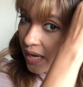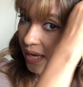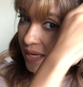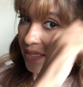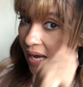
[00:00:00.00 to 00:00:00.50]

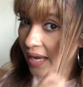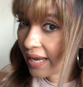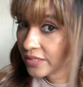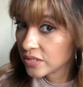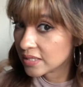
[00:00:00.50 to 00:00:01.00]
And I
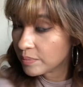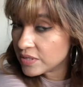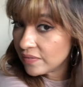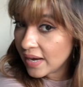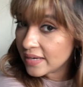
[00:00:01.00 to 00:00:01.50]
like to
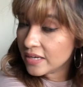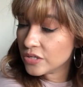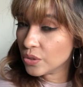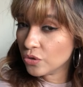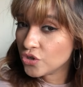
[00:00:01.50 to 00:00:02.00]
subdivide it.
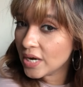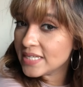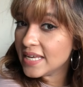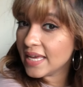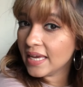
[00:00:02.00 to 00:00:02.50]
Don't try
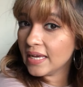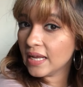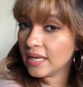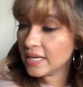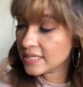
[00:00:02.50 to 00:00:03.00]
taking it
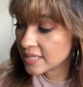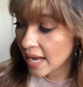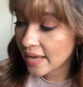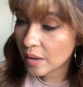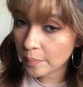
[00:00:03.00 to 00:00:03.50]
an
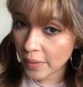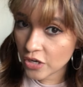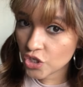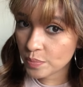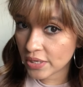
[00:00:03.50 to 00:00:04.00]
entire
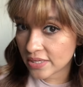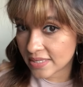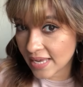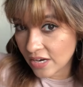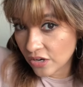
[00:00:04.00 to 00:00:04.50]
bunch because
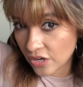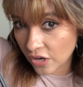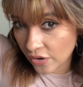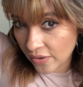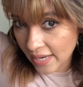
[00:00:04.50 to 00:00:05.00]
then you're not
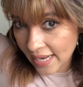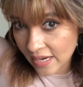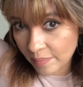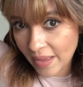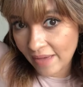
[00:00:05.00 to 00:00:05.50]
going to
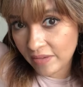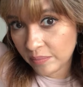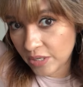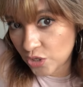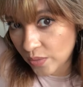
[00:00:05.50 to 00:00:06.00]
land up having
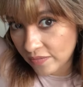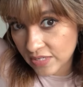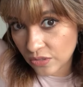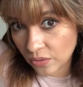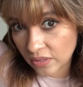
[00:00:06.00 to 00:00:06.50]
beach waves
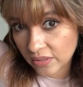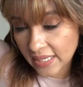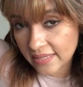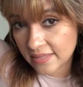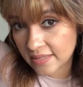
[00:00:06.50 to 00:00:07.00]
at all,
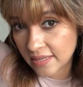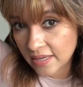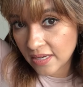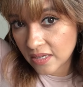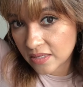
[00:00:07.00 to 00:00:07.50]
guys.
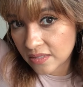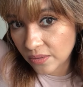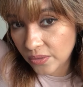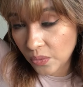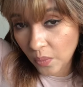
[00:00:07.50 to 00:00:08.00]

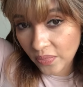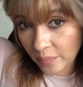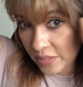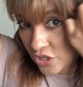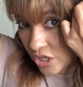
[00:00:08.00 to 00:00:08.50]
So you want the
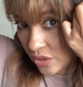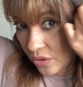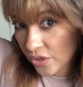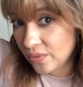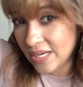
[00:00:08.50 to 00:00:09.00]
beachy
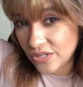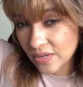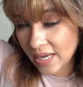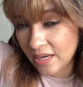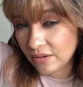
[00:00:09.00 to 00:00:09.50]
look, you need to
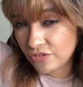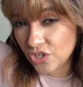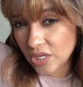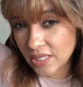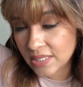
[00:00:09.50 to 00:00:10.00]
kind of
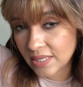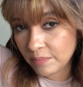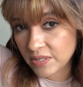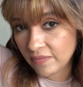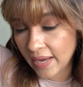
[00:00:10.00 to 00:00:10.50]
just
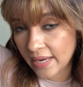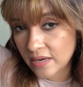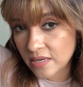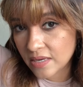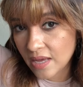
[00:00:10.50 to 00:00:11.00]
subdivide
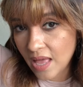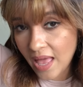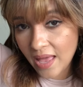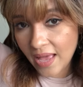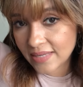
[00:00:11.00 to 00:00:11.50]
it.
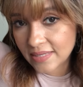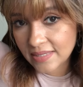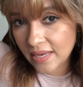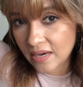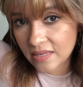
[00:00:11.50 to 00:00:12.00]
As I
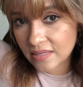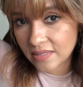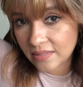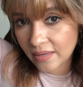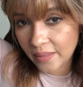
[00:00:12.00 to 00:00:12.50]
said, it doesn't
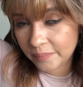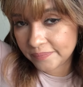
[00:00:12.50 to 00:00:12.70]
take time.